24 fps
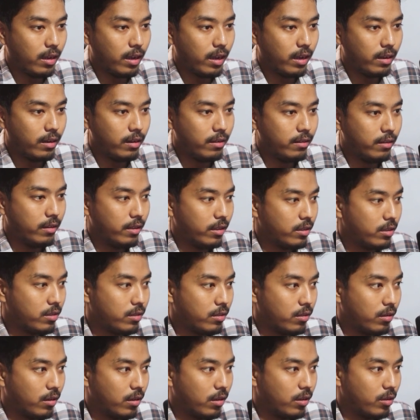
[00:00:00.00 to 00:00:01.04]
added this
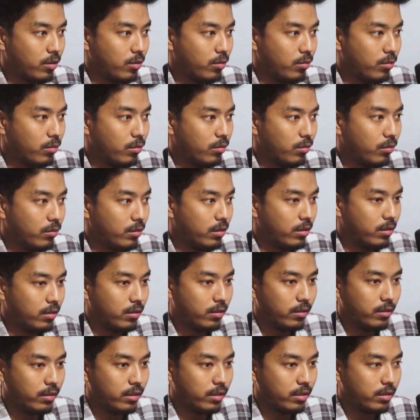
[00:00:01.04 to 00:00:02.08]
to
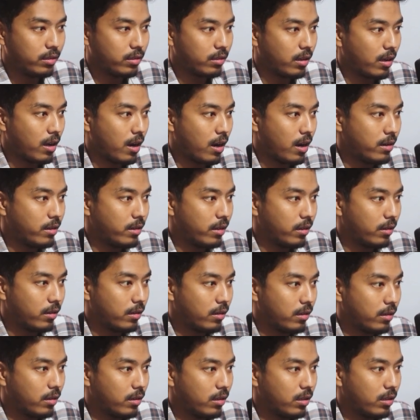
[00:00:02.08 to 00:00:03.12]
this card.
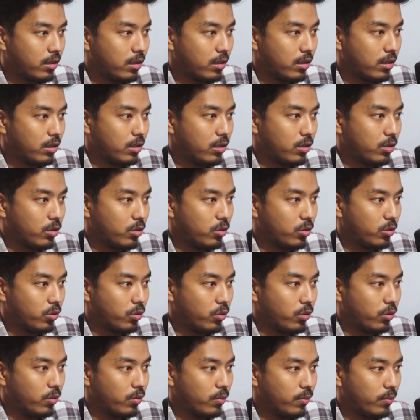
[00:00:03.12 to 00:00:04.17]

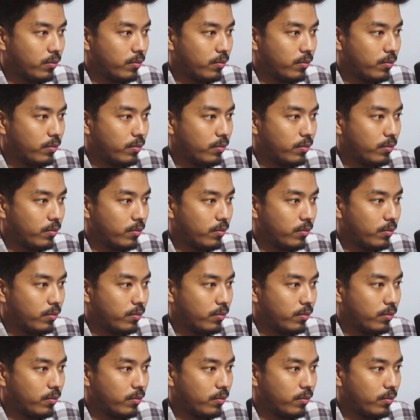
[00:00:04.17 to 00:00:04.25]
So